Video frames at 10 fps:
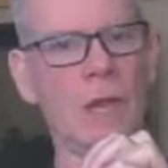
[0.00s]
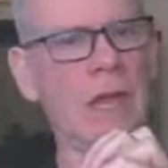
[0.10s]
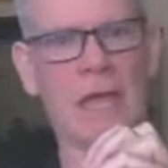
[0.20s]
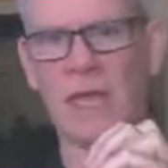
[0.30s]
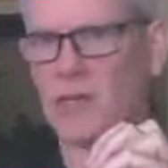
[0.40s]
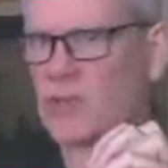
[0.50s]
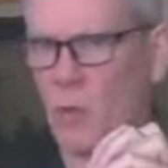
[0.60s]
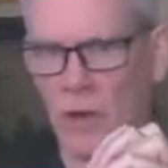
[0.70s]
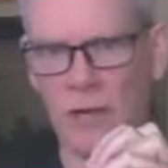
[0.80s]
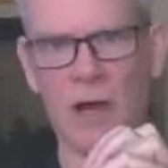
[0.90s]
It is
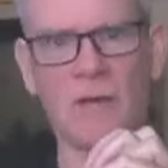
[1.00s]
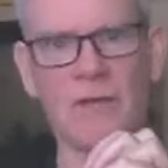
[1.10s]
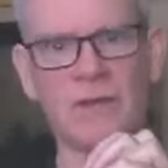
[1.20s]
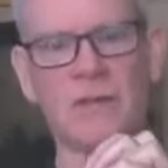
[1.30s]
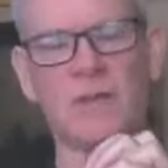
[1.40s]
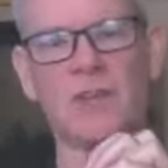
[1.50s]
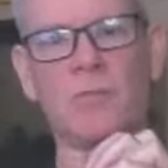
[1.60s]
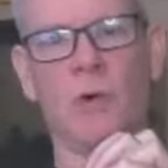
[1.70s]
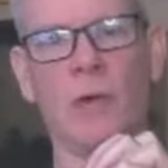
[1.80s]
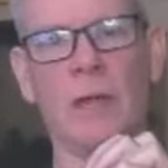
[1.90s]
quite obvious at this
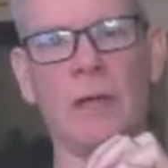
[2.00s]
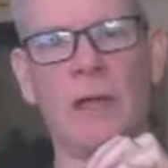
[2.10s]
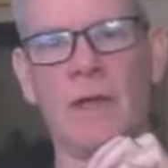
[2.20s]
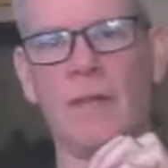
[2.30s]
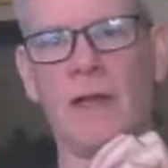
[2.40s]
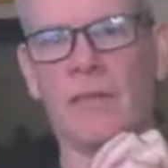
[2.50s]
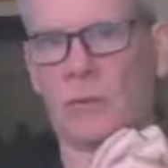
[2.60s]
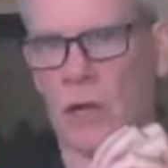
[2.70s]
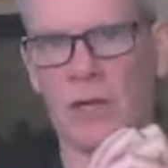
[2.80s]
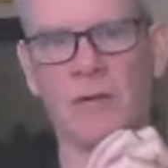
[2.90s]
point that the
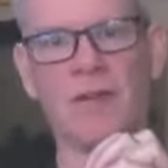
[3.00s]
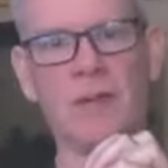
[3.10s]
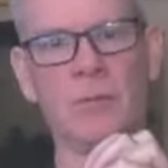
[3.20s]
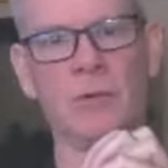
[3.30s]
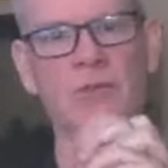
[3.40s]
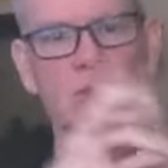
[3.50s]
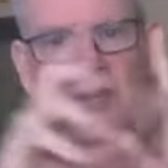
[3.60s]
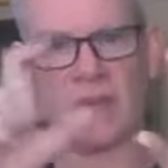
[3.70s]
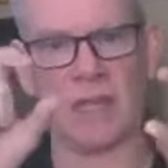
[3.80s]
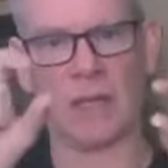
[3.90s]
writer of Hebrews is
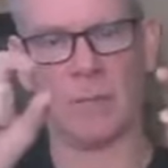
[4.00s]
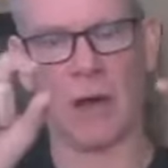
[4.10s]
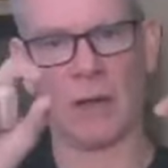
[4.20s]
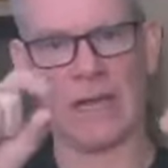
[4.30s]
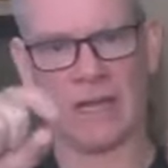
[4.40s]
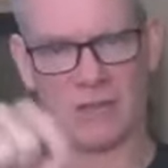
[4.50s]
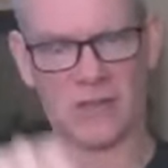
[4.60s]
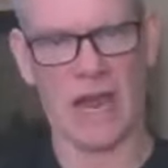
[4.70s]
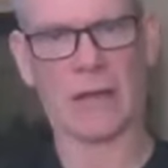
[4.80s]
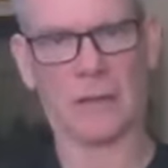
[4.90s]
thinking about
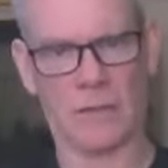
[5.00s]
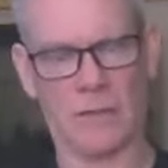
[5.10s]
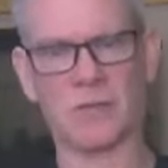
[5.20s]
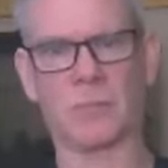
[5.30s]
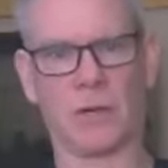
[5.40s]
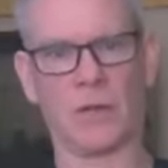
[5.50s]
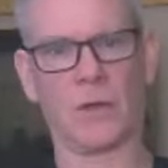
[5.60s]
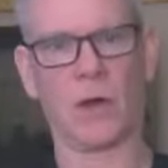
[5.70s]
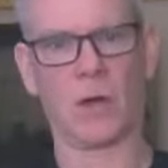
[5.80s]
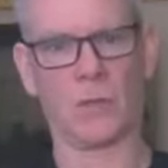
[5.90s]
exactly this prayer in the
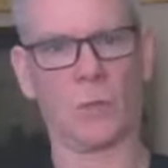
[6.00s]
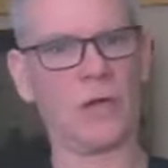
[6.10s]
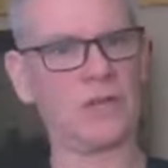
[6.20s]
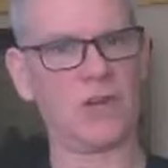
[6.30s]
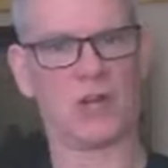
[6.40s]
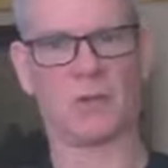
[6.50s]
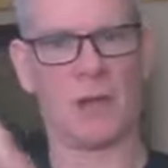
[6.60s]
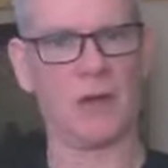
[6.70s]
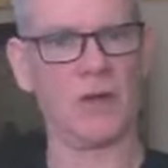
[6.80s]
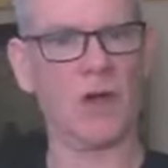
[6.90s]
garden when he talks
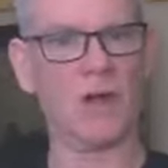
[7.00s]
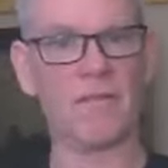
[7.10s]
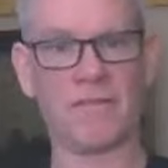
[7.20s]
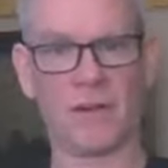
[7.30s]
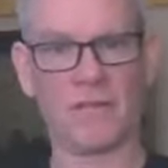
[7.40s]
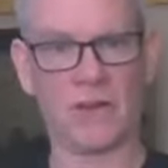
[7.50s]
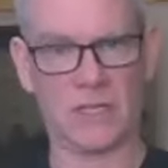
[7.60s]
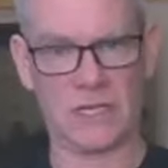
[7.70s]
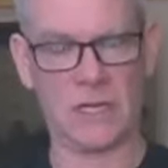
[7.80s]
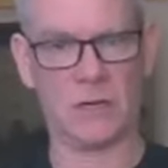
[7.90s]
about
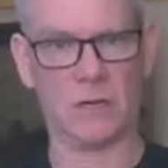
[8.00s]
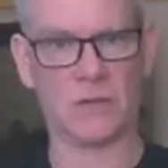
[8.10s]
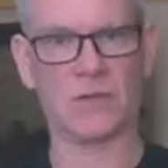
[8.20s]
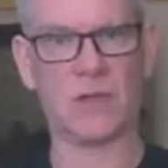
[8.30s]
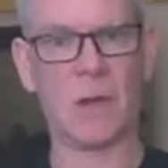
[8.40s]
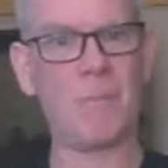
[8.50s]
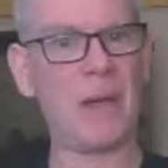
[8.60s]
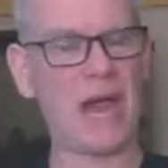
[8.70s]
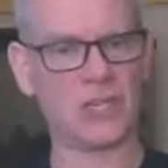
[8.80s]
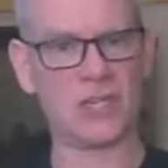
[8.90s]
fervent tears
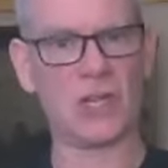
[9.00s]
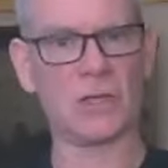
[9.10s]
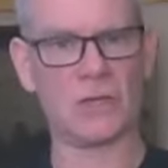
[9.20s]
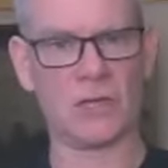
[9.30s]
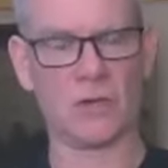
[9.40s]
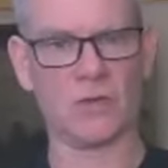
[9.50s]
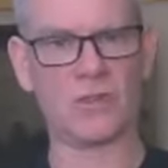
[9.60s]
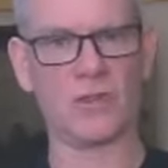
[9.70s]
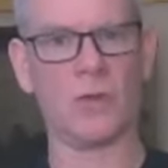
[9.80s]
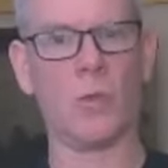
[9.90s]
passionate tears
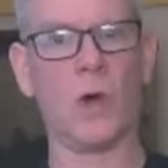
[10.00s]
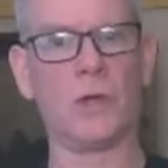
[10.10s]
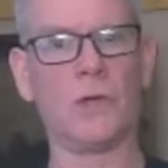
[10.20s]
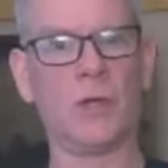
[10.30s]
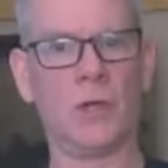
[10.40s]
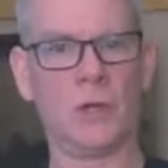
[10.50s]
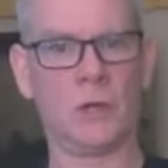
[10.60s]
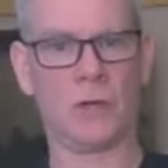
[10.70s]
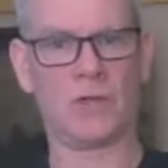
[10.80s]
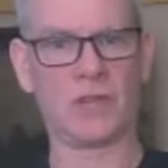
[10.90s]
to the one
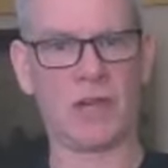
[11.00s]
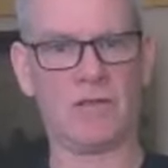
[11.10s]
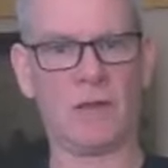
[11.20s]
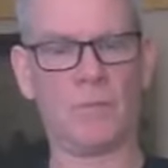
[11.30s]
who could save him.